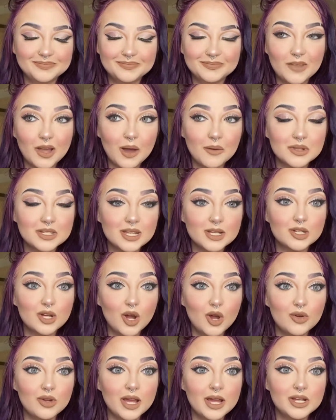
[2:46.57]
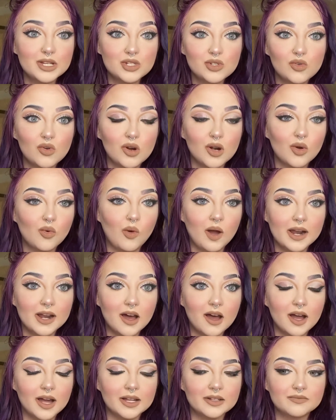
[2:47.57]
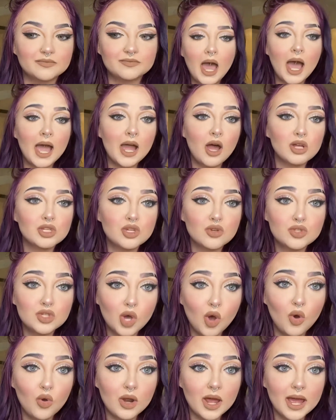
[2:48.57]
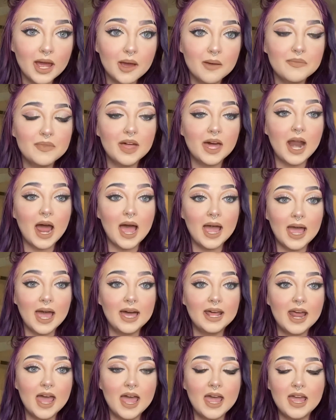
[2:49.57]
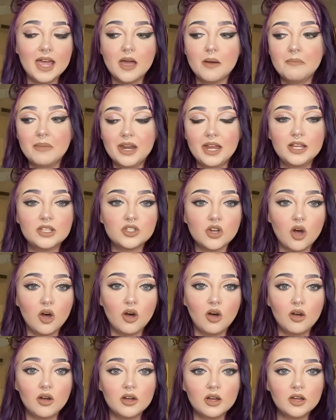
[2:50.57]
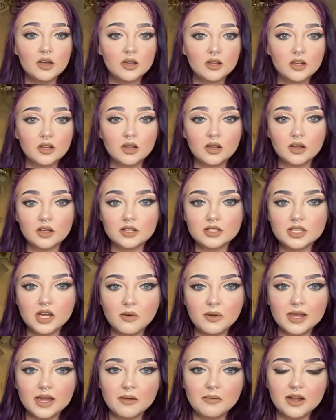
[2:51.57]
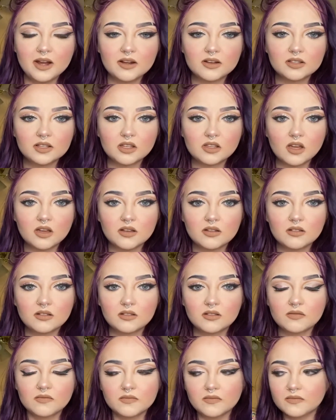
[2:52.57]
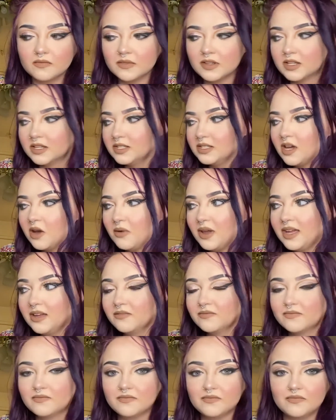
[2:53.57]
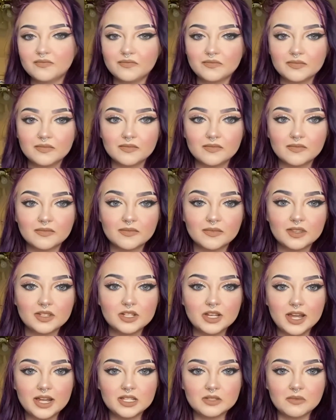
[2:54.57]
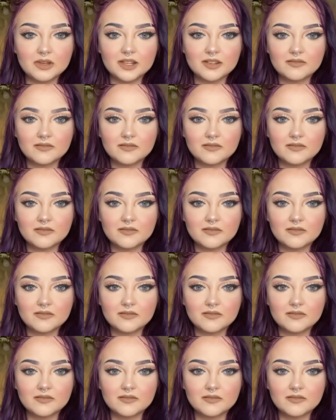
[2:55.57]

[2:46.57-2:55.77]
I was like, okay, sure, why not? I also told him that I had a mini dog. Zoe, come here. Zoe. She hates me.